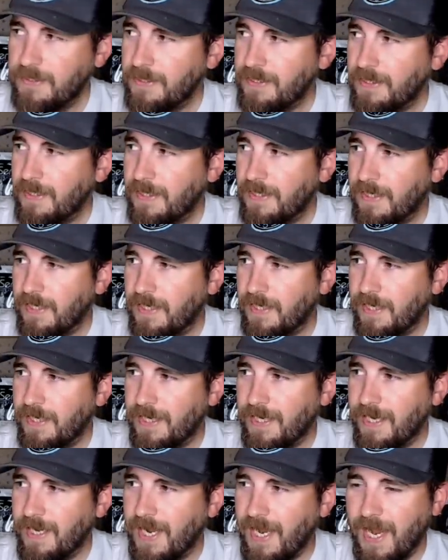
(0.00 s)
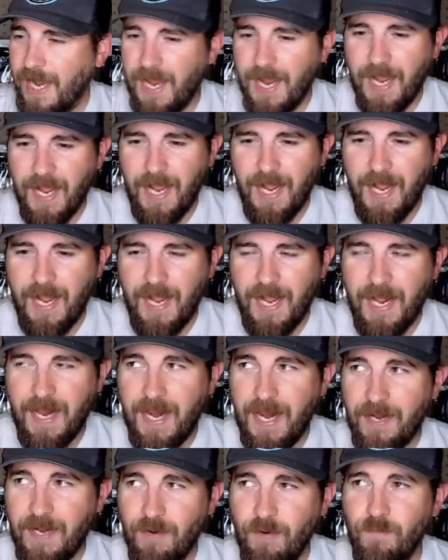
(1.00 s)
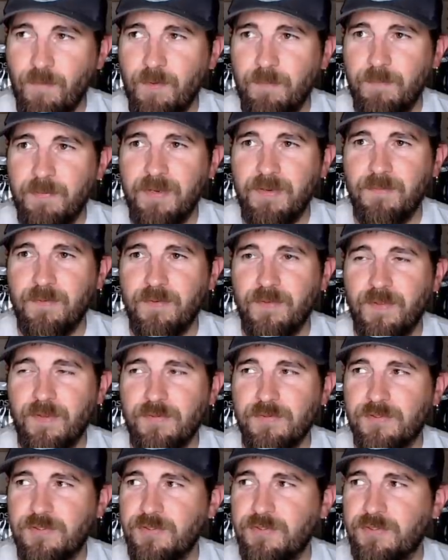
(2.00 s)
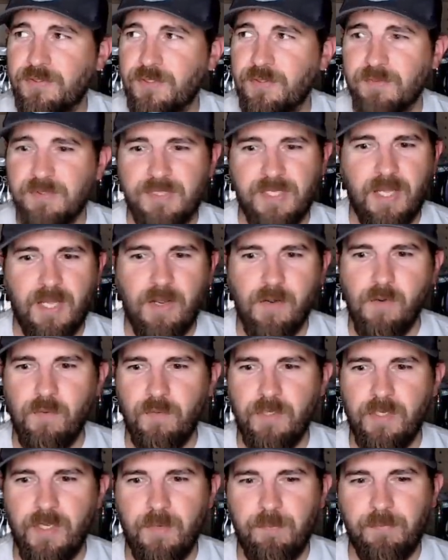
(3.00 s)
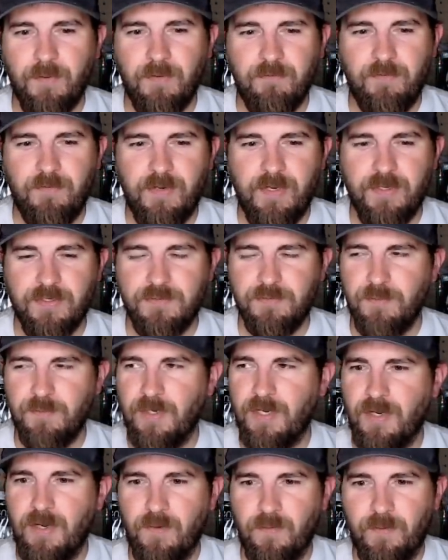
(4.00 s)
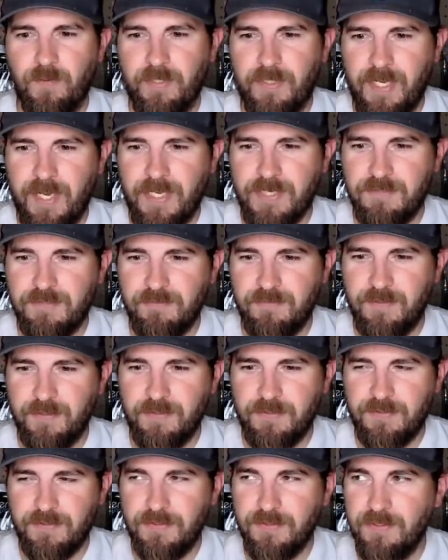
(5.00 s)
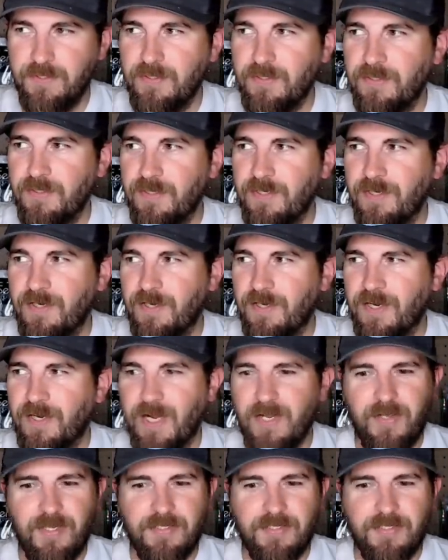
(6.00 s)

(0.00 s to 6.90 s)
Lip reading: I don't want to be one of those YouTubers that only upload videos when I only catch fish. I like